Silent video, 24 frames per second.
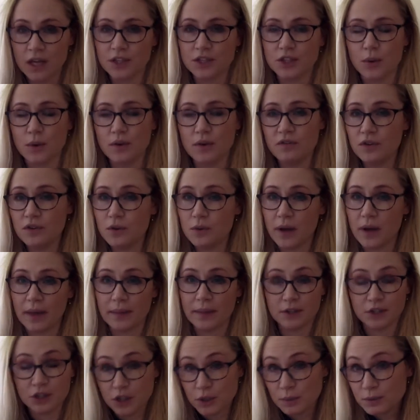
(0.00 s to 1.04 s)
So if you get
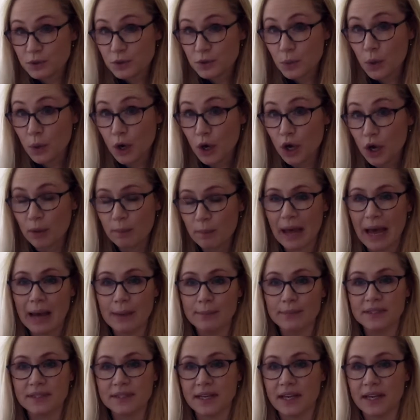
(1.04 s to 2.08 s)
the tube to work,
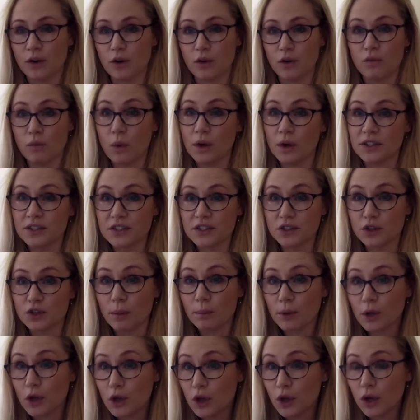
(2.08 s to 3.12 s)
perhaps get off one
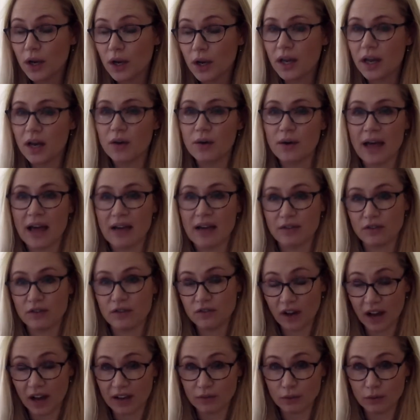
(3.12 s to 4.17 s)
stop earlier and have a
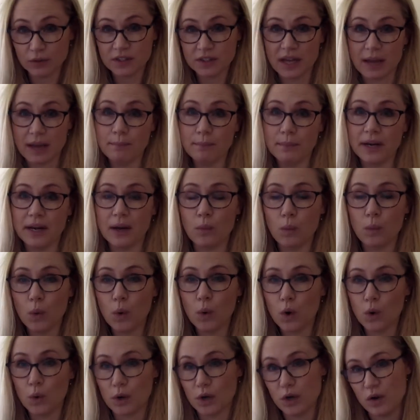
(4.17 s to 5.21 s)
5 or 10 minute
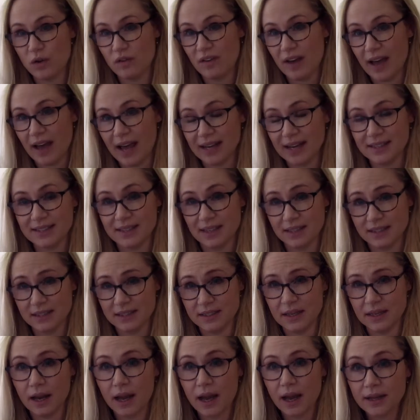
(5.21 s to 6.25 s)
walk where you have access
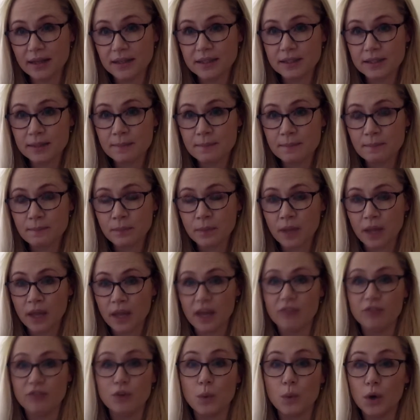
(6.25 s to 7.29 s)
to light.
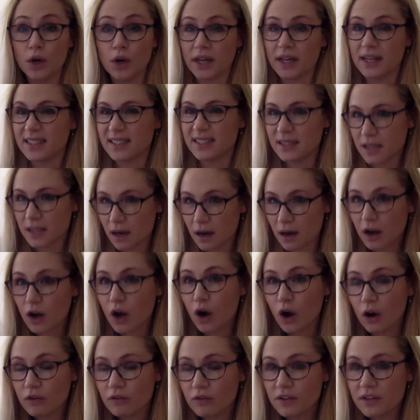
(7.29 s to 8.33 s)
If you work in a dark
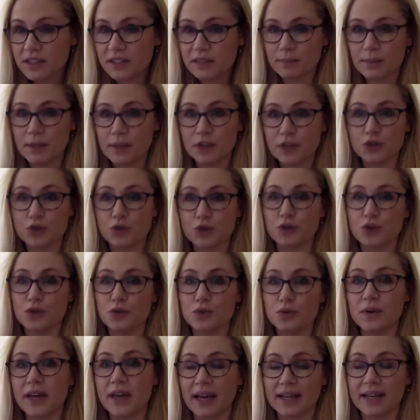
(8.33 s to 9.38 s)
office, make sure you
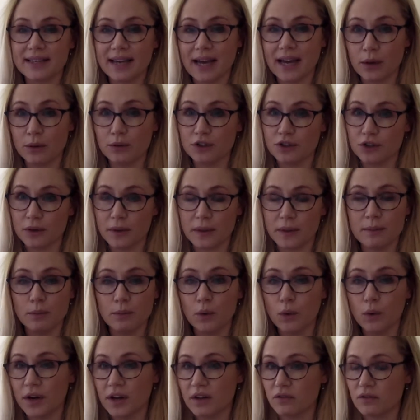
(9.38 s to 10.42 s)
get out during the
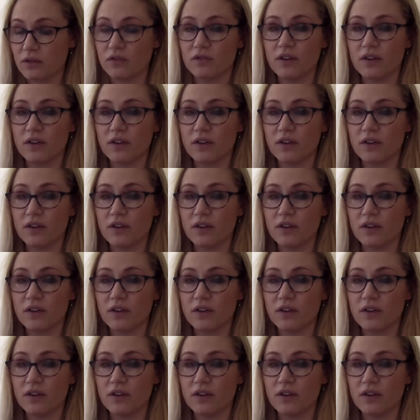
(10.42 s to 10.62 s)
morning for